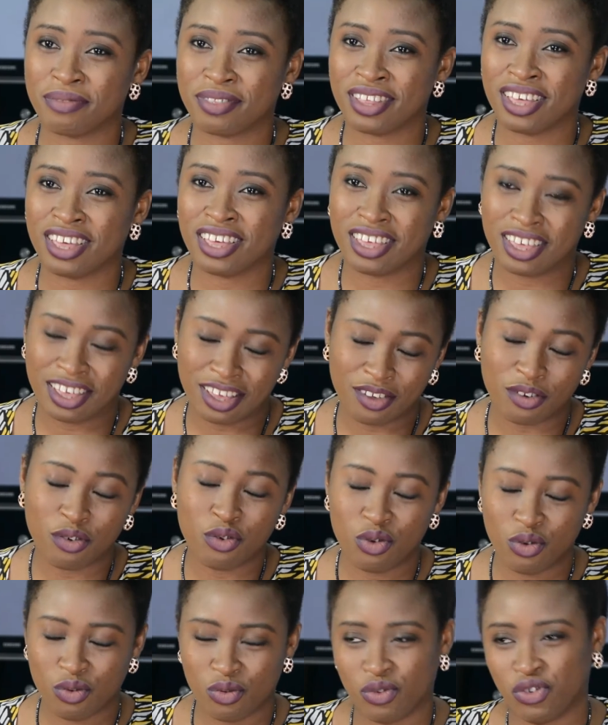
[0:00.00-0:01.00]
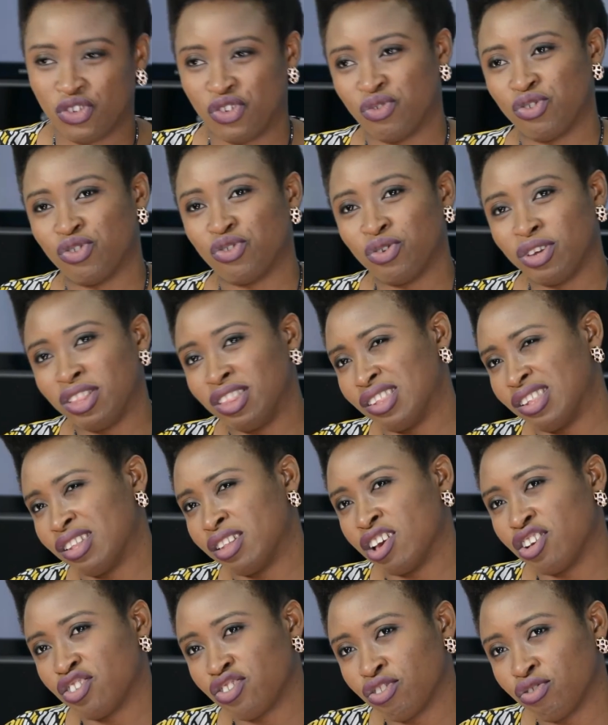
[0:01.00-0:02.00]
Like, she was doing
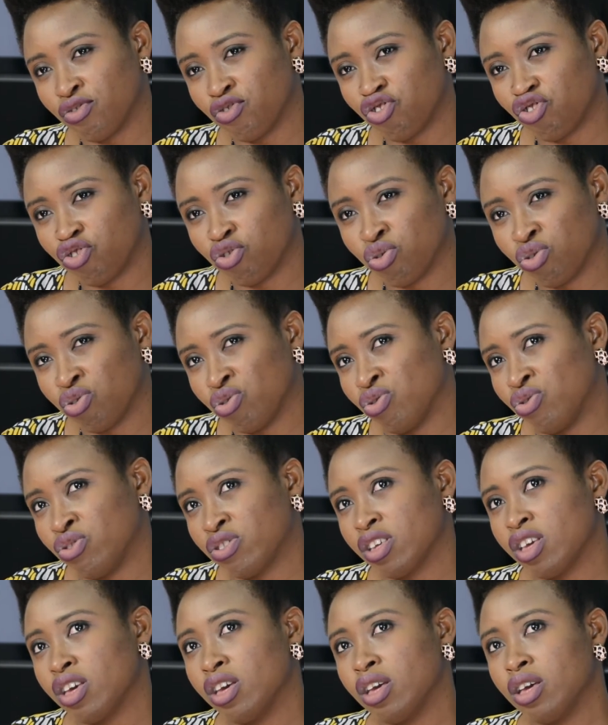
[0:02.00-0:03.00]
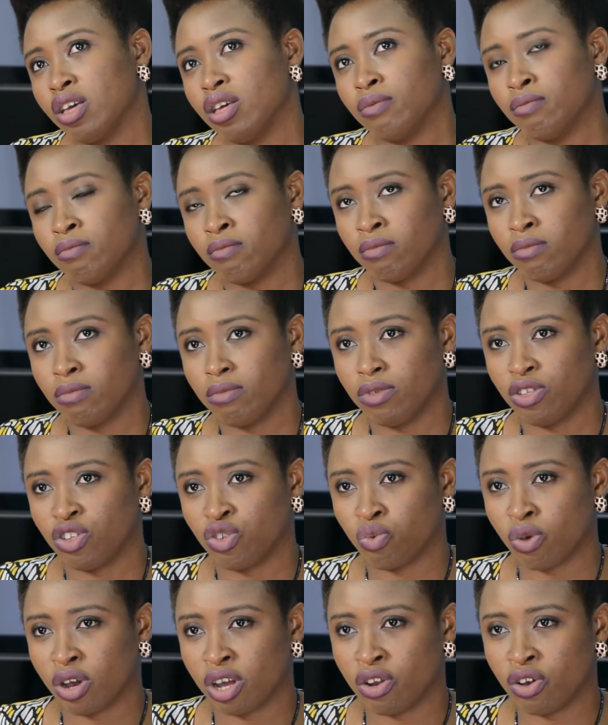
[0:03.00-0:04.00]
international shows, she was
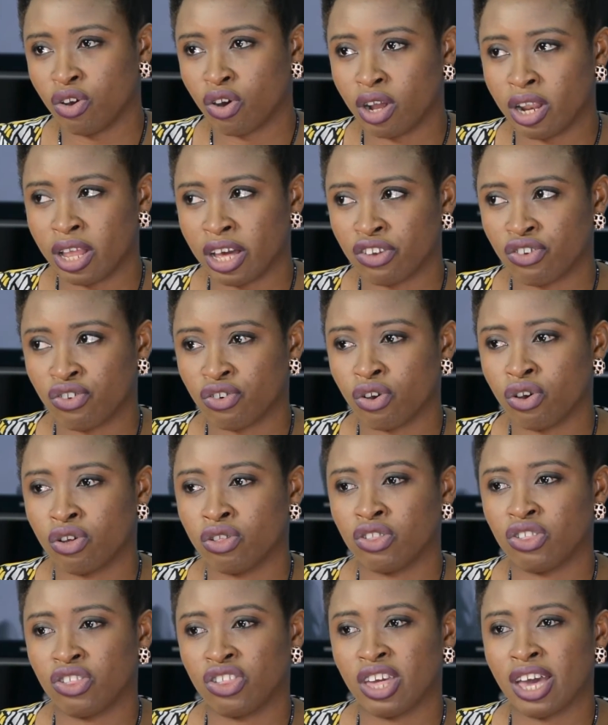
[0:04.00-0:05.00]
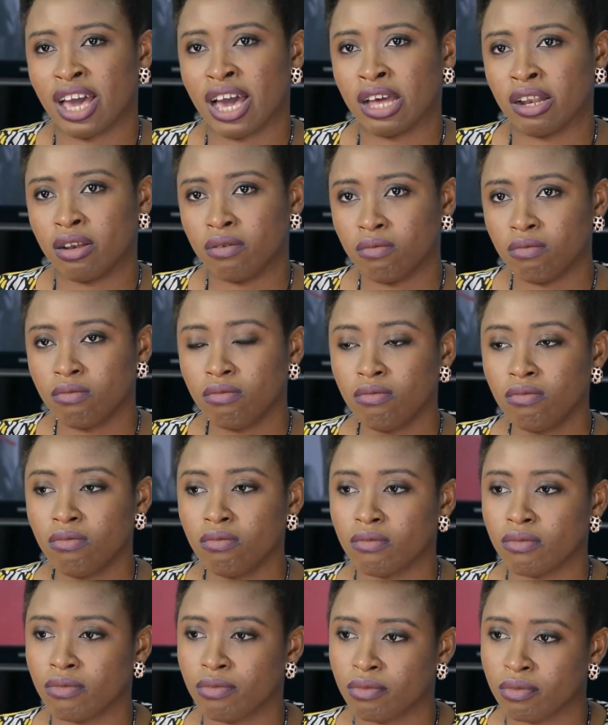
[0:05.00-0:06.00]
working on collections, she had
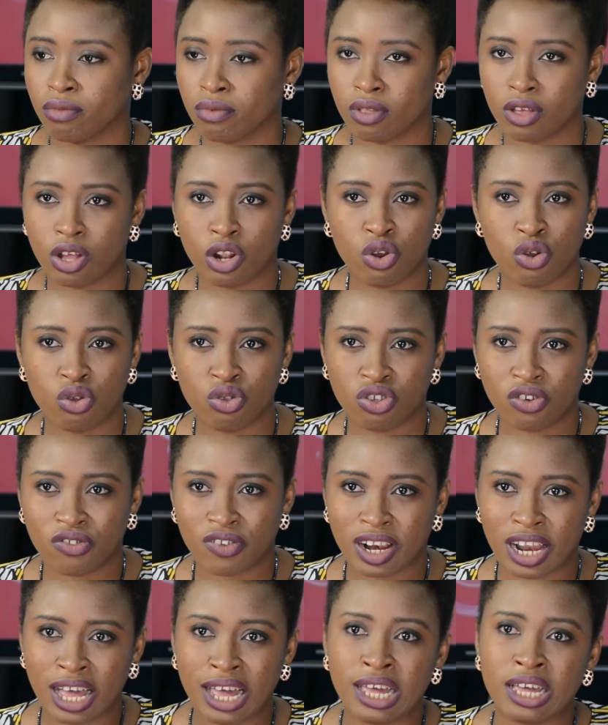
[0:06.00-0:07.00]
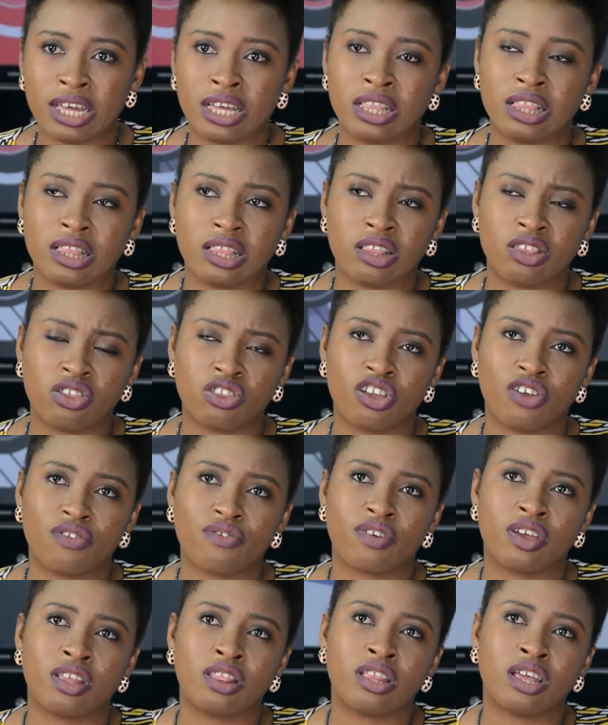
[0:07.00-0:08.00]
loads of clients and stuff.
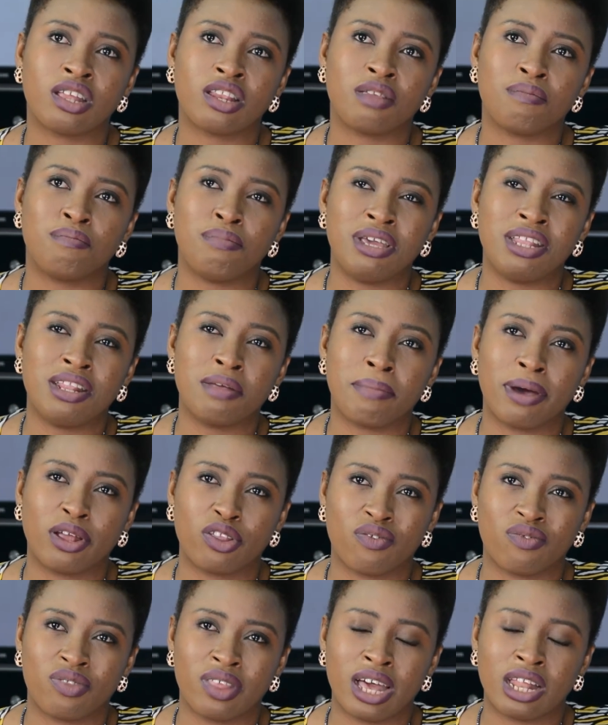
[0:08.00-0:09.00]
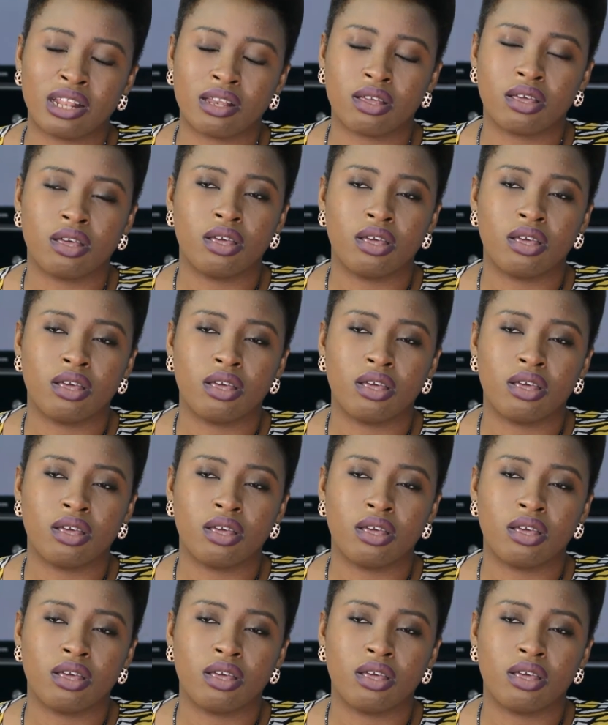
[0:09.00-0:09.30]
And then being a part of that,